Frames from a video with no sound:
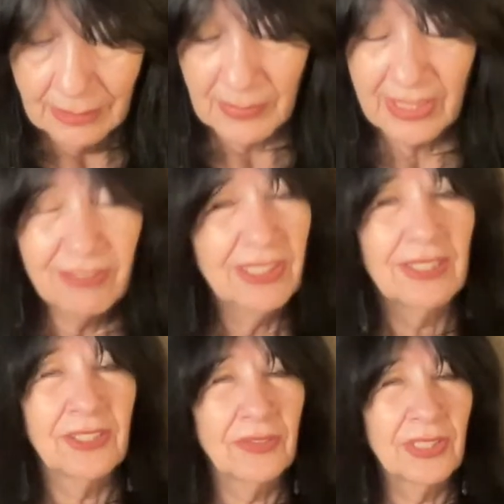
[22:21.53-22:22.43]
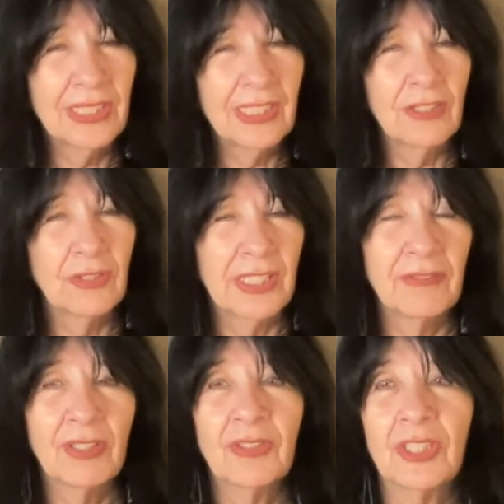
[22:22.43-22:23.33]
But I was also thinking when I
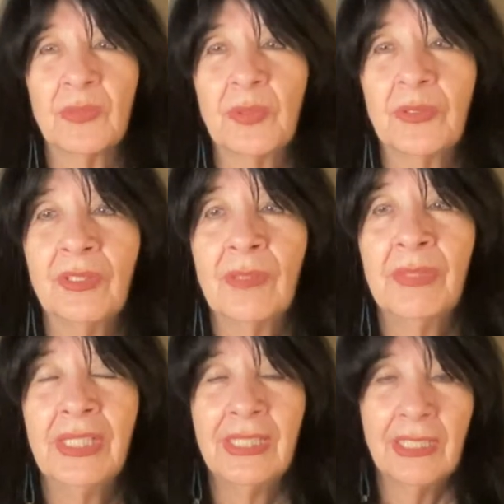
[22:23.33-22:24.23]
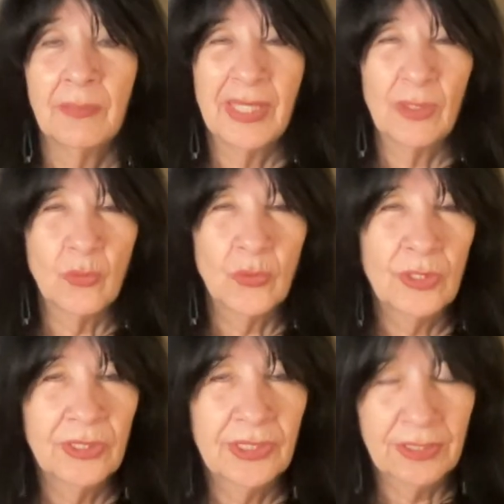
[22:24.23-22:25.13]
wrote this poem about
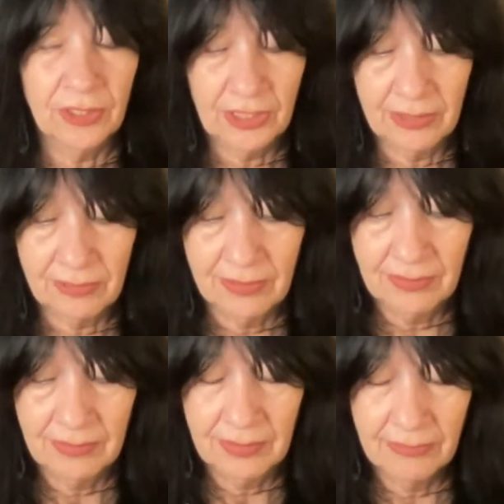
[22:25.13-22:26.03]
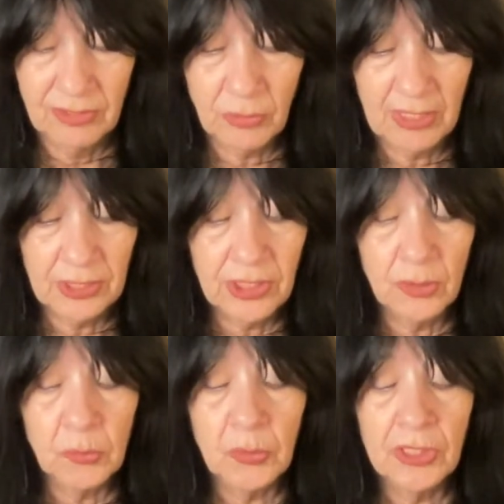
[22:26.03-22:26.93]
wars in general. I was
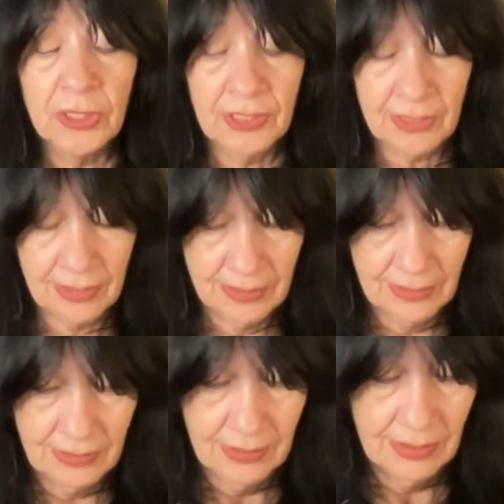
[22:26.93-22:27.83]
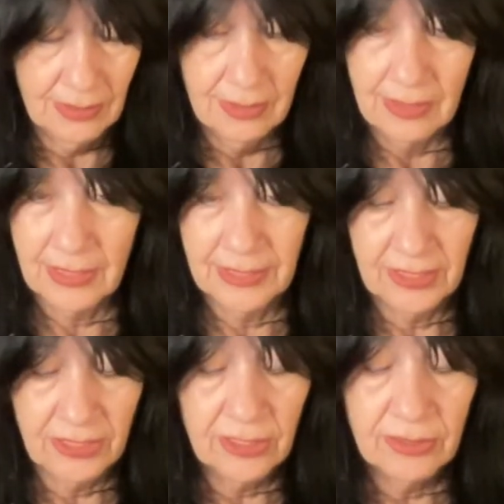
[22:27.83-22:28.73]
watching wars on the
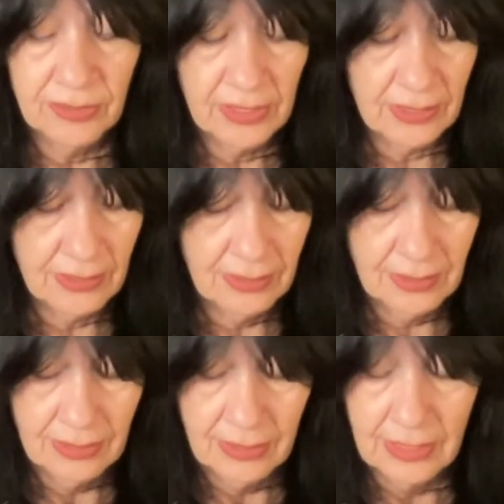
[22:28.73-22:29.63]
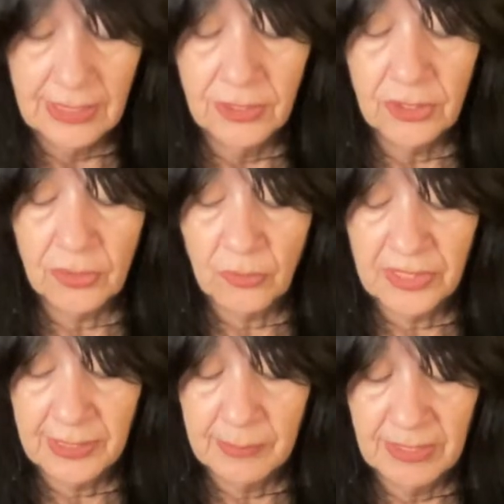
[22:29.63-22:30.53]
news and took
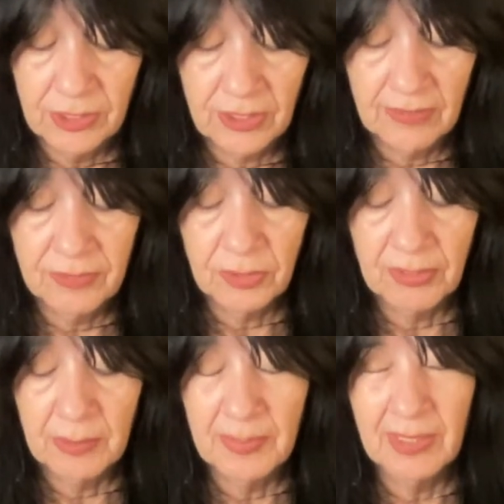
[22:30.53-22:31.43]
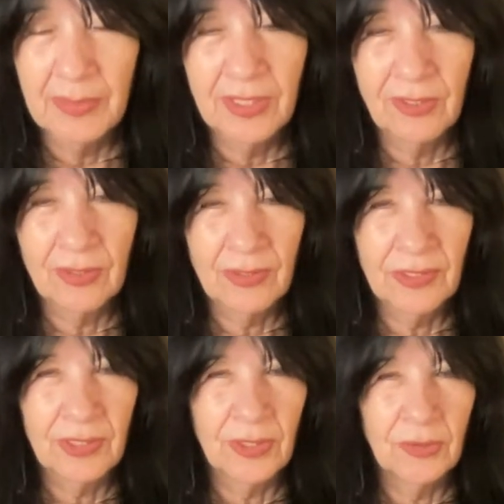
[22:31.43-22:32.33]
one image of twin baby
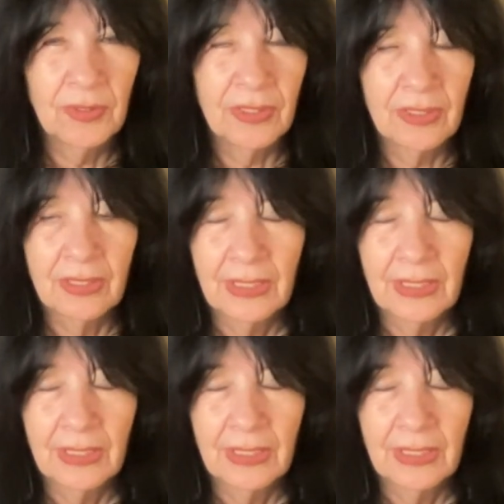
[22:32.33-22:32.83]
girls who were